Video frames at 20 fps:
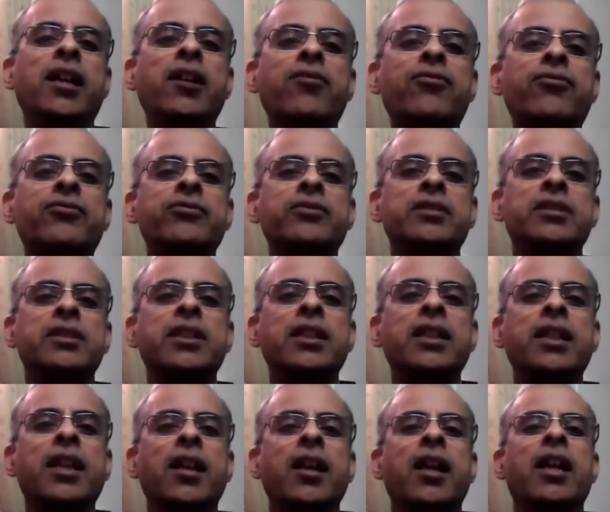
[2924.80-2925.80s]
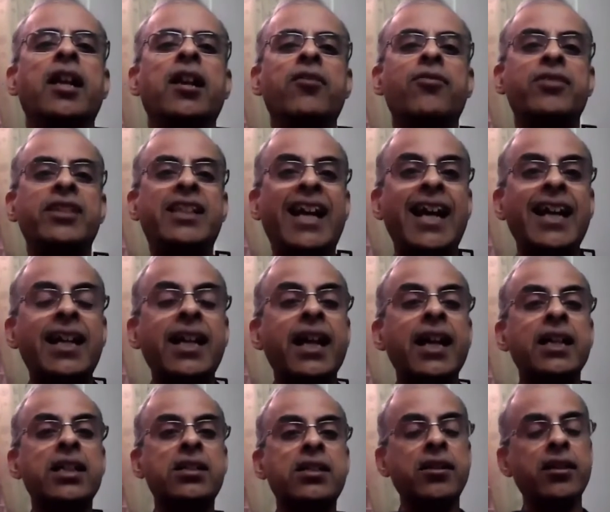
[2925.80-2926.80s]
If that
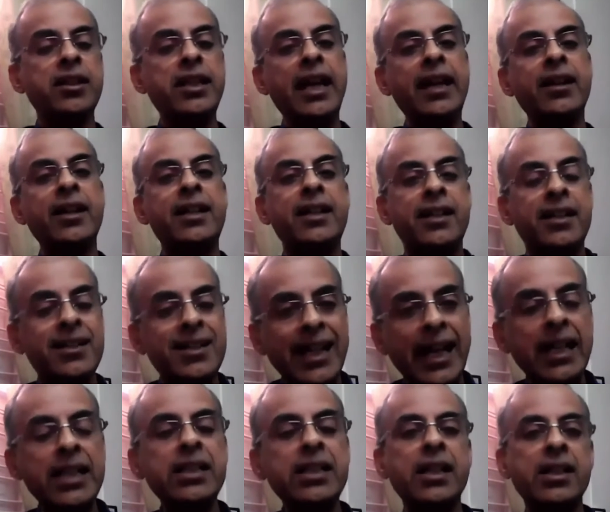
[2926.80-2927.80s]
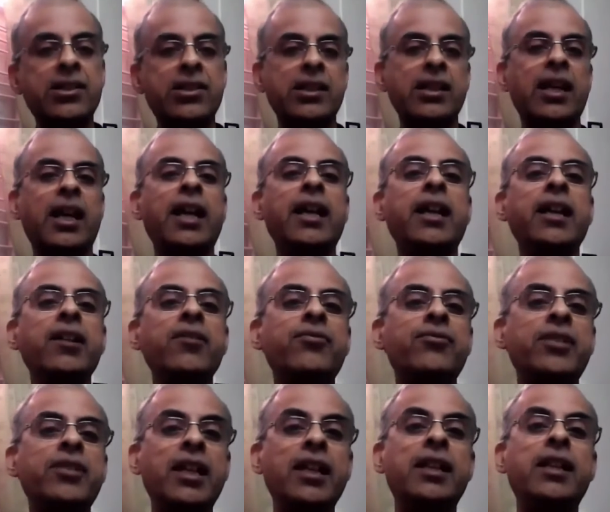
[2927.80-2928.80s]
changes, and
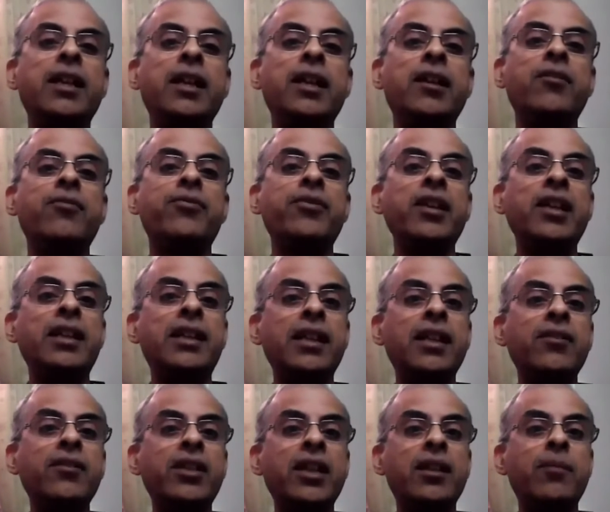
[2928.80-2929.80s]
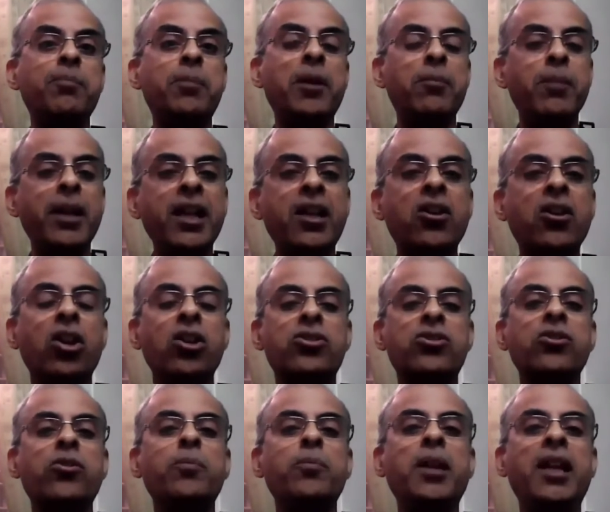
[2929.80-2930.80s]
if the public
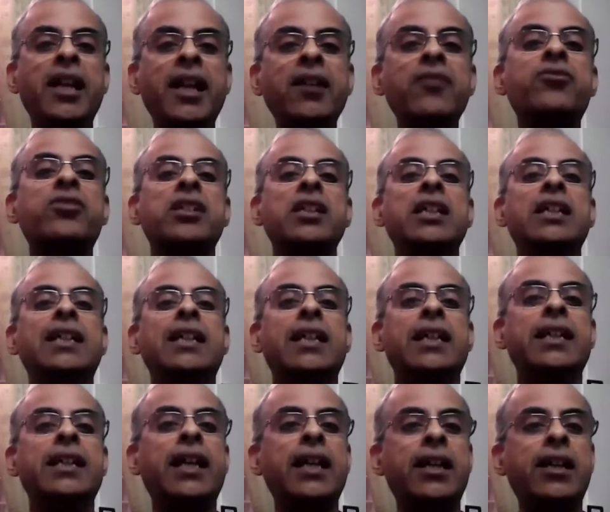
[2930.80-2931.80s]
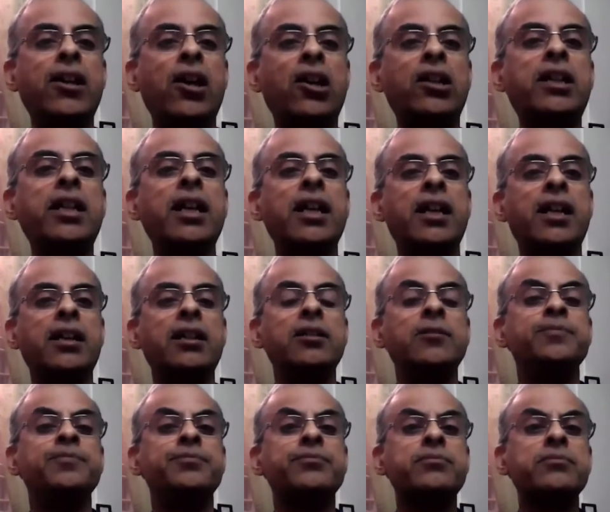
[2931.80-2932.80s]
also believes that doctor
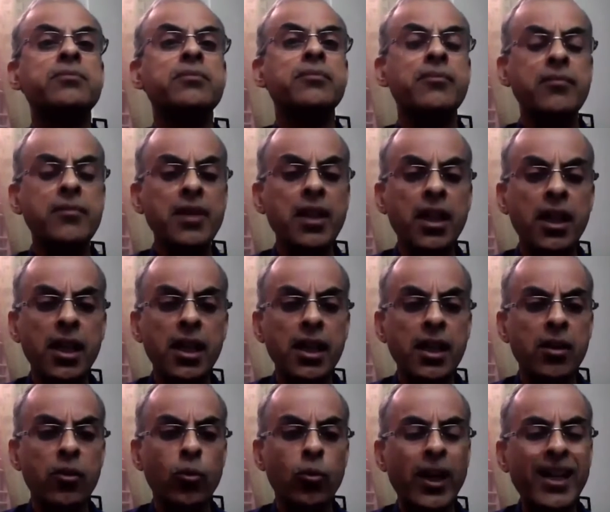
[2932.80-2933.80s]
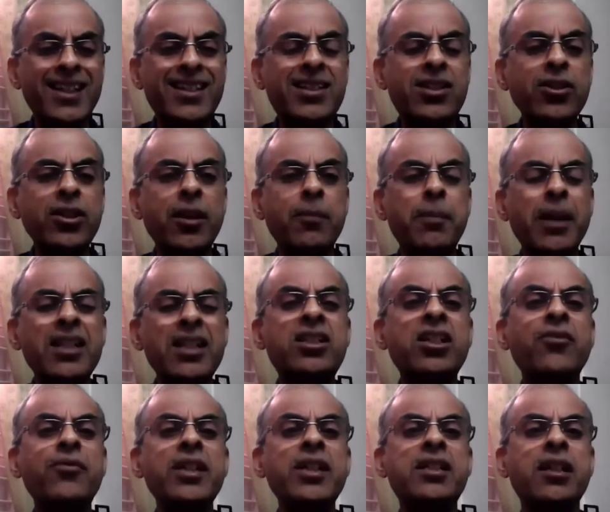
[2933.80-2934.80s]
works to the
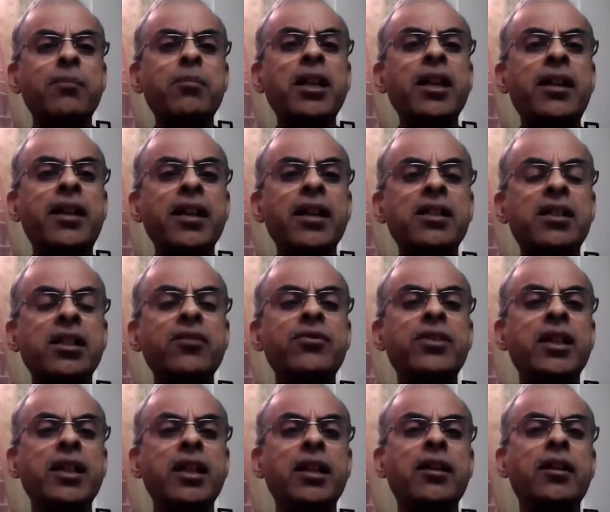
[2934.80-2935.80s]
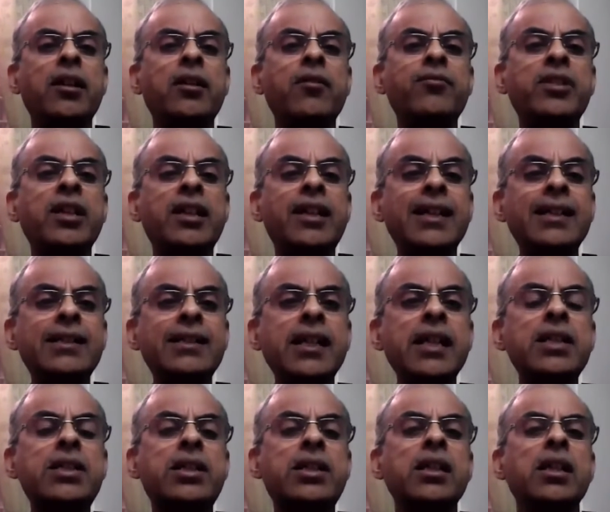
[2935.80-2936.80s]
best of his abilities, if the
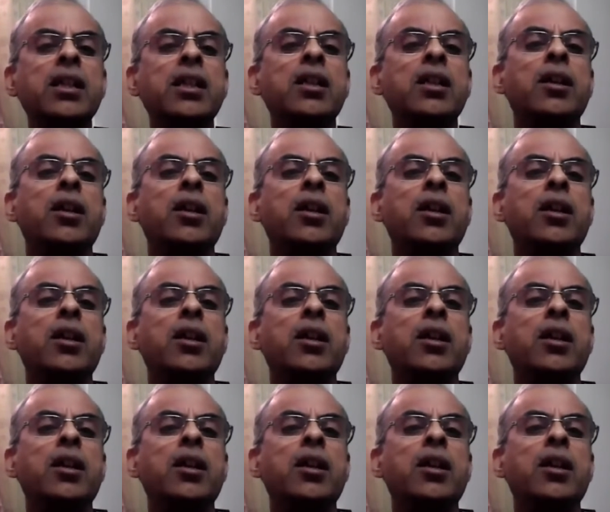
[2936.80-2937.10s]
disease